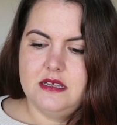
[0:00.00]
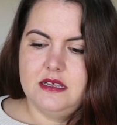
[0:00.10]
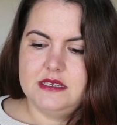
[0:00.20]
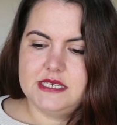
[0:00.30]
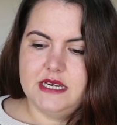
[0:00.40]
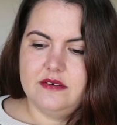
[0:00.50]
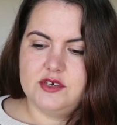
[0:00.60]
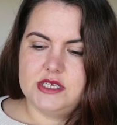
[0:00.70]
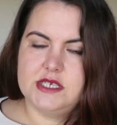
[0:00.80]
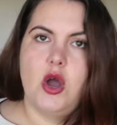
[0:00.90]
instead of
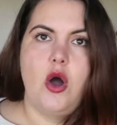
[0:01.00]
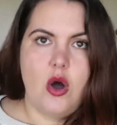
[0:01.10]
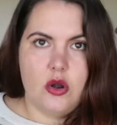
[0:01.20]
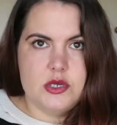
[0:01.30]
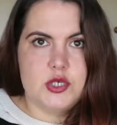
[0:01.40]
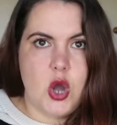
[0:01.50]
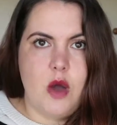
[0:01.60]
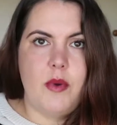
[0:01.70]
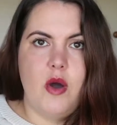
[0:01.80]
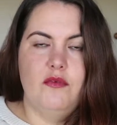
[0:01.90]
just on
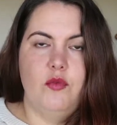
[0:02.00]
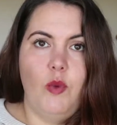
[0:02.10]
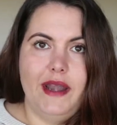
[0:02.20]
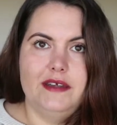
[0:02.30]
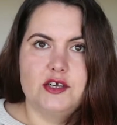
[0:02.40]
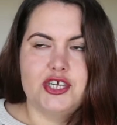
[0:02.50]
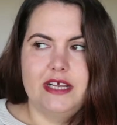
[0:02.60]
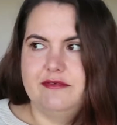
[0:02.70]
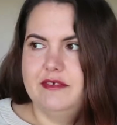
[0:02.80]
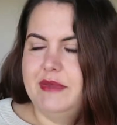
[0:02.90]
top of one
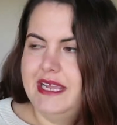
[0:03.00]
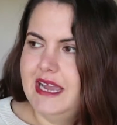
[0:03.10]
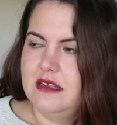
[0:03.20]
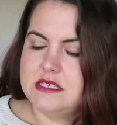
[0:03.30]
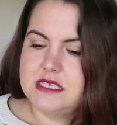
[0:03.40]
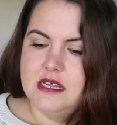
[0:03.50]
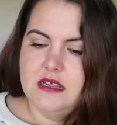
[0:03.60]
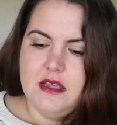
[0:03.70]
shelf in my house.